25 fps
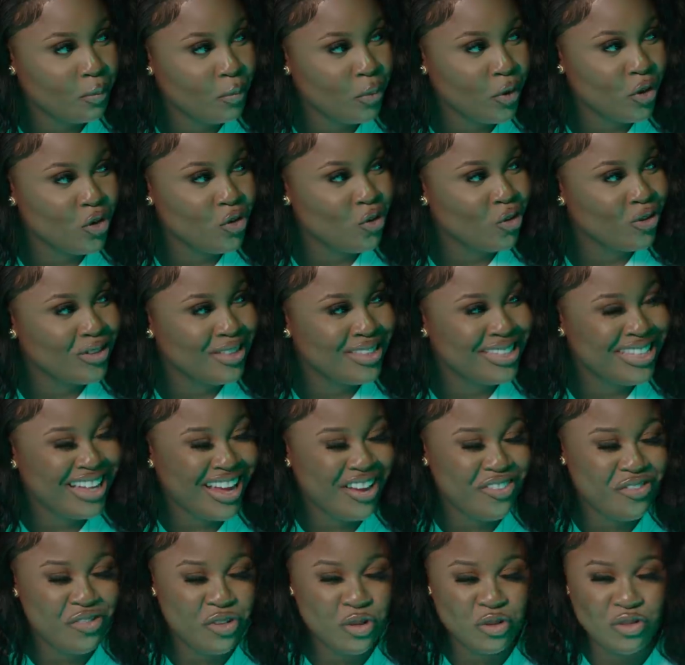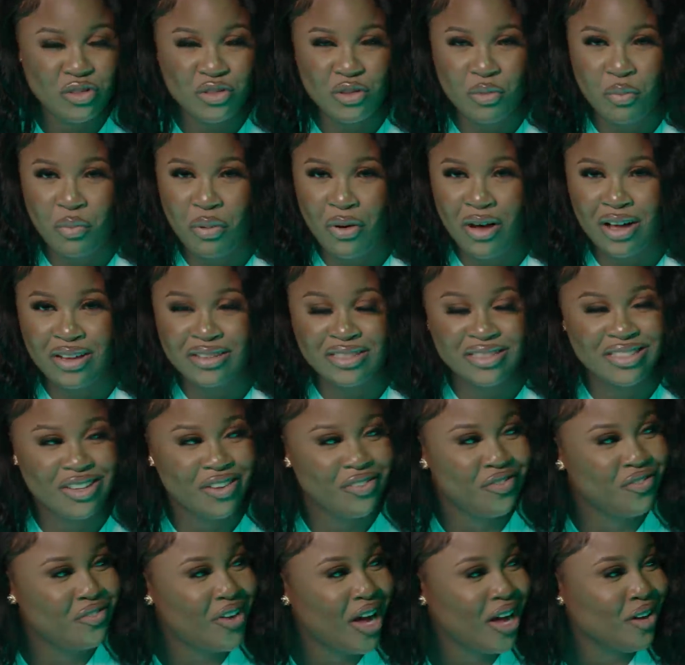But your defo surpassed the
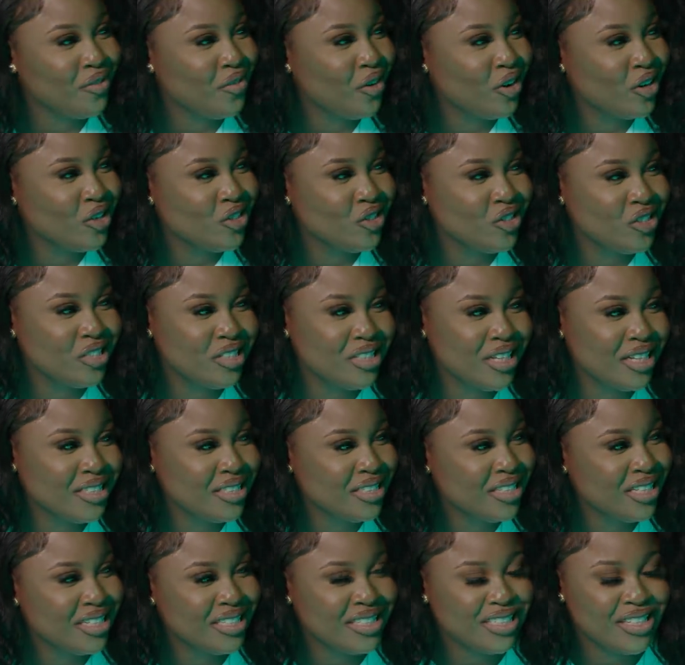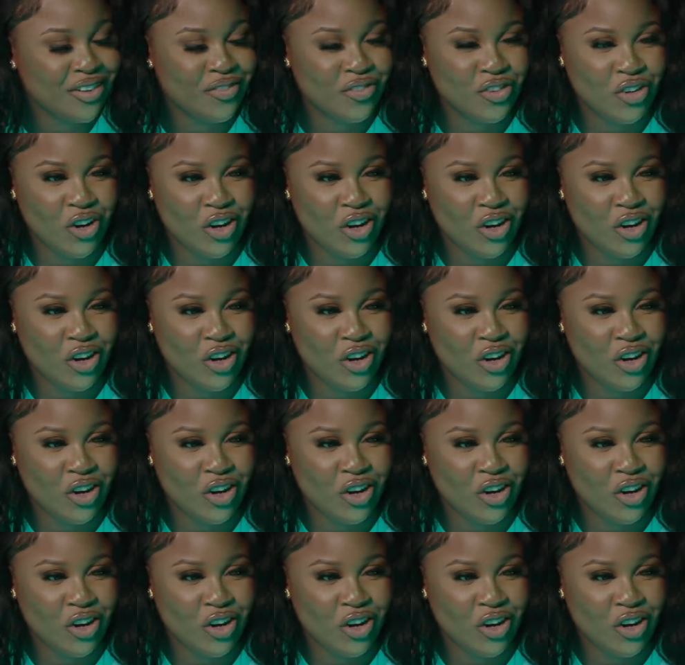five hundred and the seven